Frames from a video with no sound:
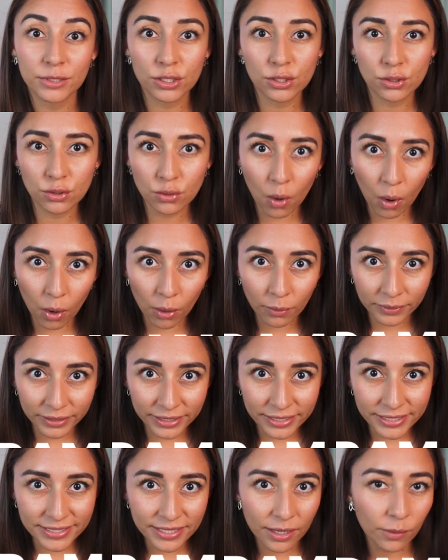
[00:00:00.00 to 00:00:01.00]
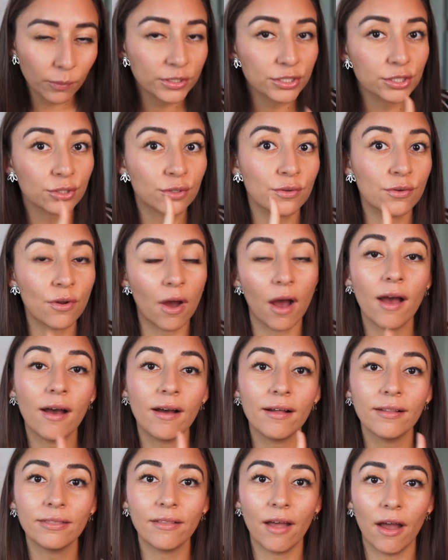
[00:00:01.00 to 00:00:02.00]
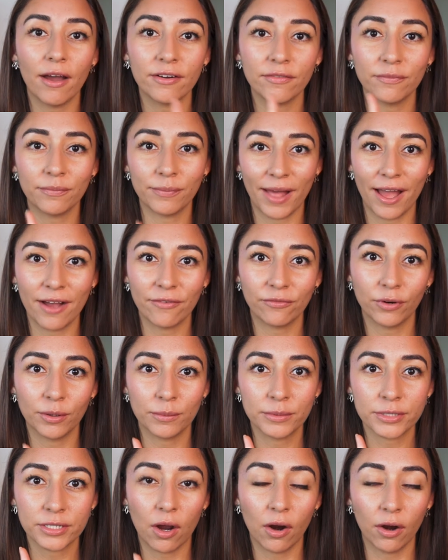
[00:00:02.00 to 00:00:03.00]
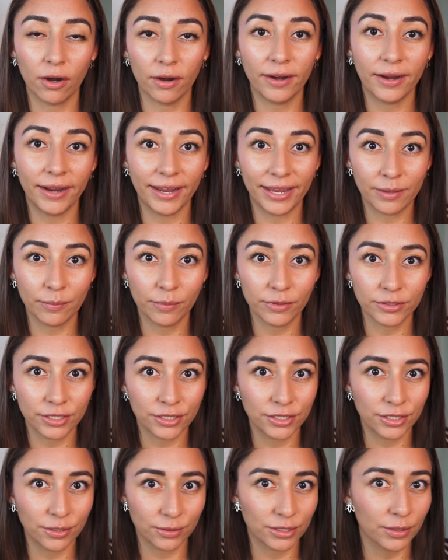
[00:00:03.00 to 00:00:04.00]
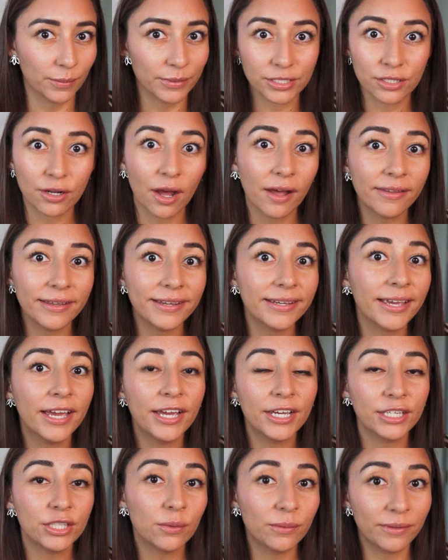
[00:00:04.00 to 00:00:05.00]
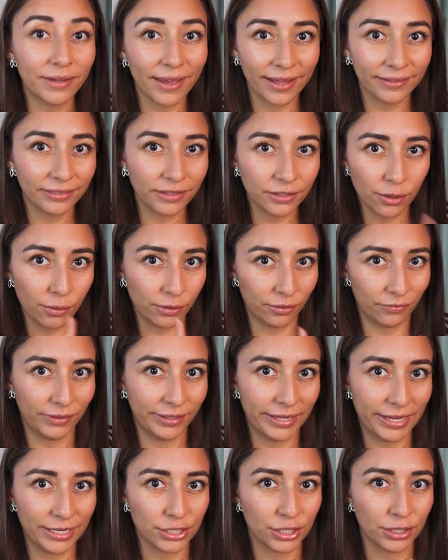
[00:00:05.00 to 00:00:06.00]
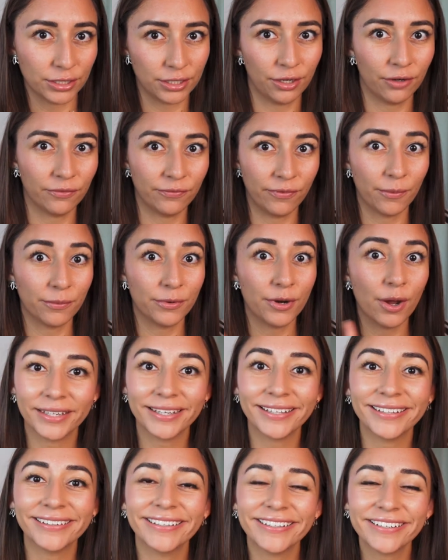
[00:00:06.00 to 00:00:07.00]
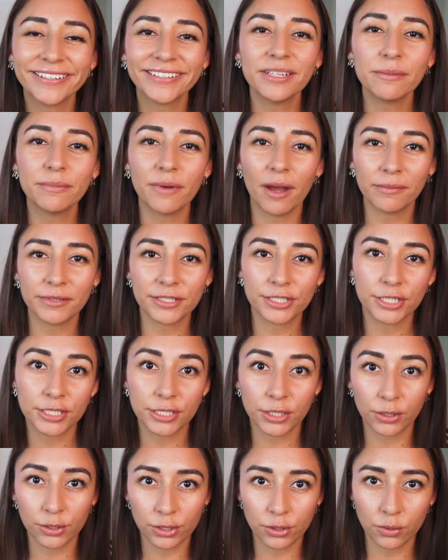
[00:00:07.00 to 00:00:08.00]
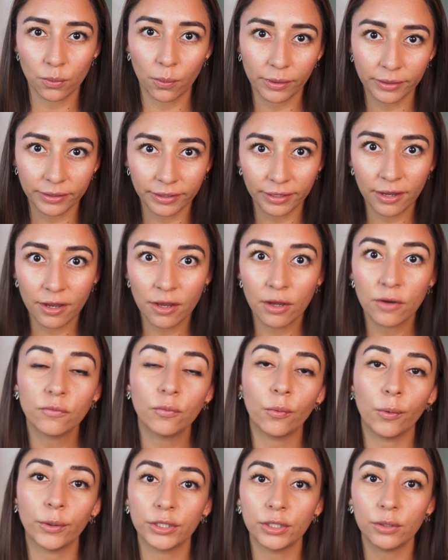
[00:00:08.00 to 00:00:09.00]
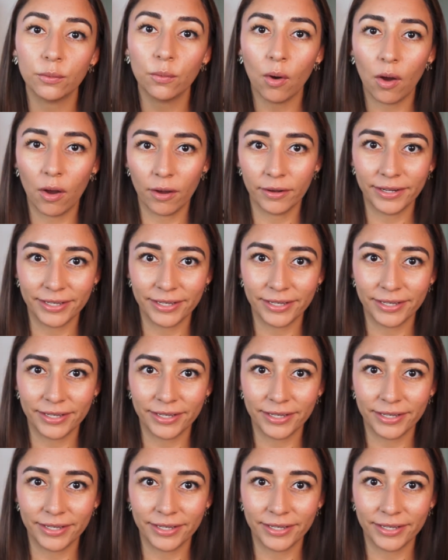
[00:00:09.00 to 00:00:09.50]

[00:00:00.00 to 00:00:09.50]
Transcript: stories, which not a lot of platforms are able to do. So it's not like you get the notification to your phone. it literally publishes your story for you on